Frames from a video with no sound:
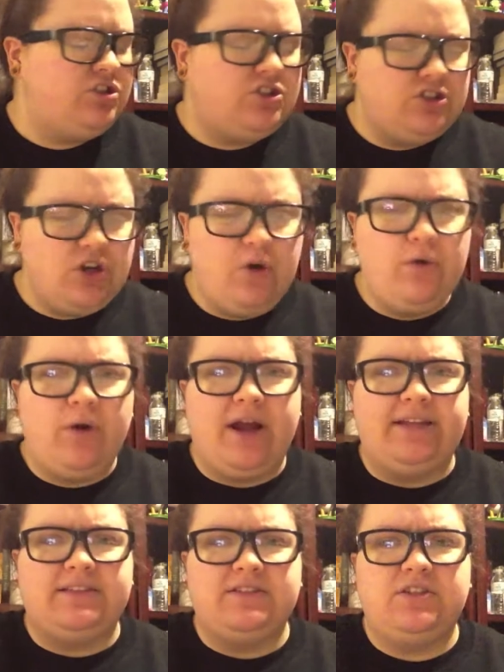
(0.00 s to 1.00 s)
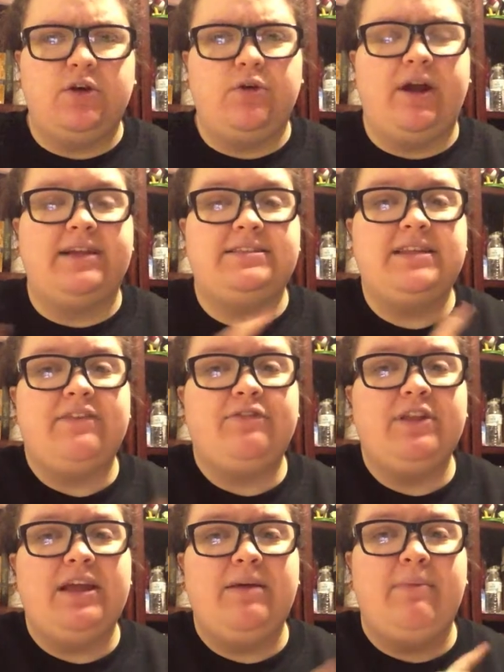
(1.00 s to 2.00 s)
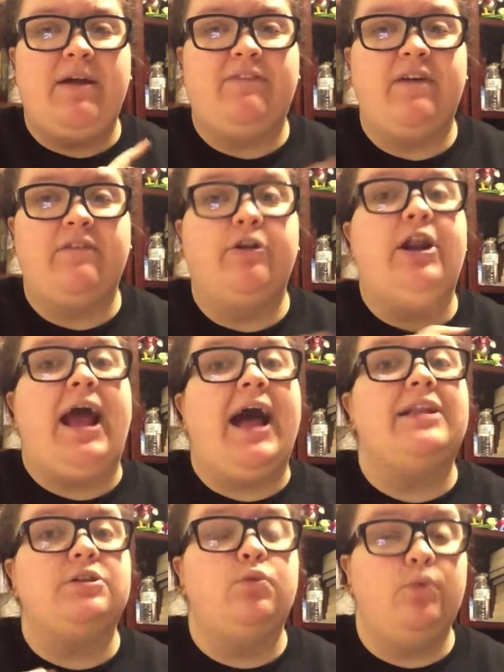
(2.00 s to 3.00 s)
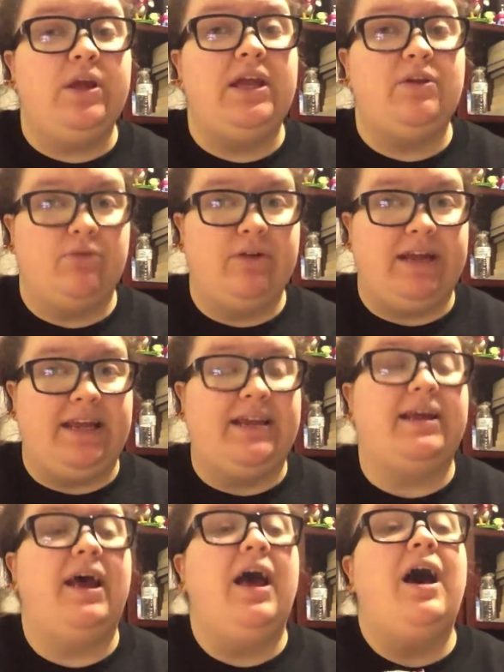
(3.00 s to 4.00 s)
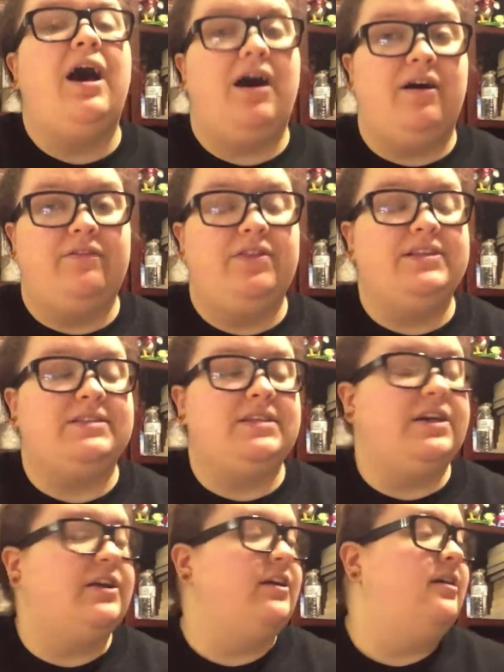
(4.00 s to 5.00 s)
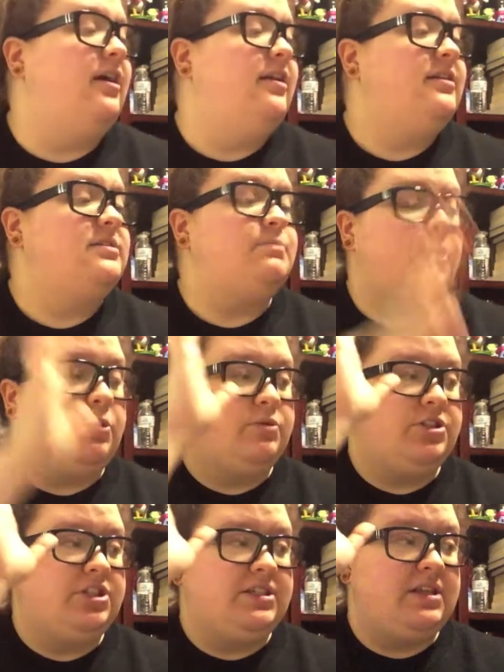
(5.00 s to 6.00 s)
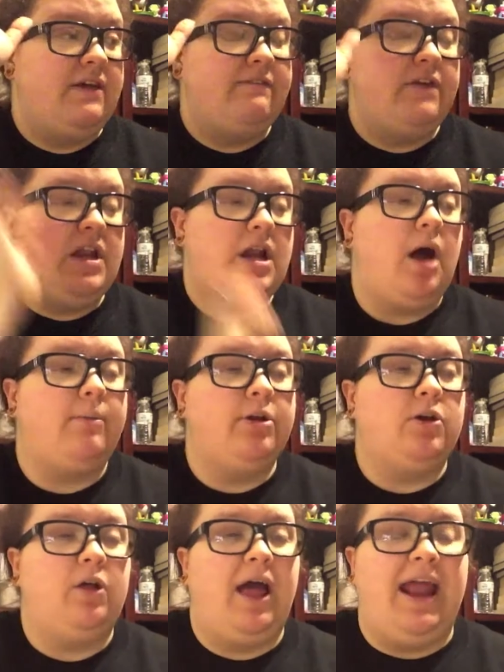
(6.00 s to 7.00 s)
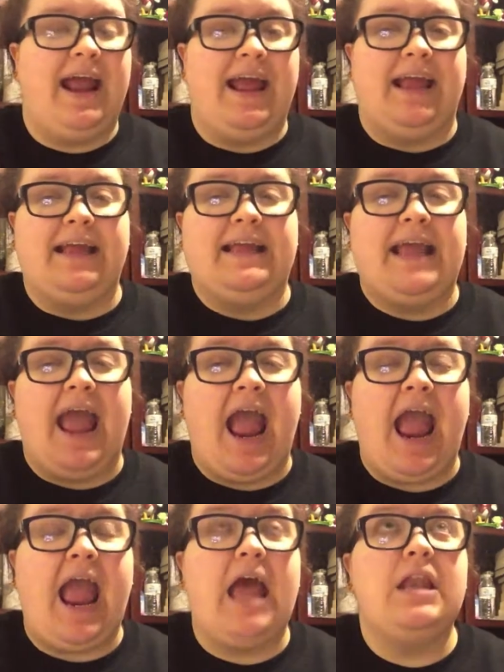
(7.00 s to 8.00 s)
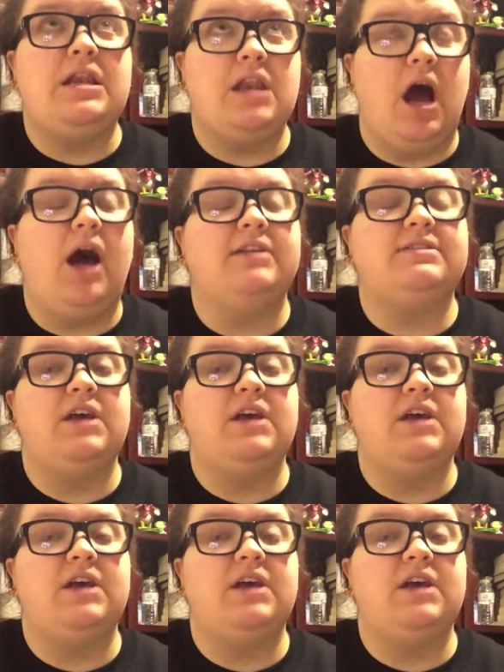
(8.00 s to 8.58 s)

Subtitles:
so great, so great. Definitely my favorite Halloween read of this year. This book was just phenomenal, and I cannot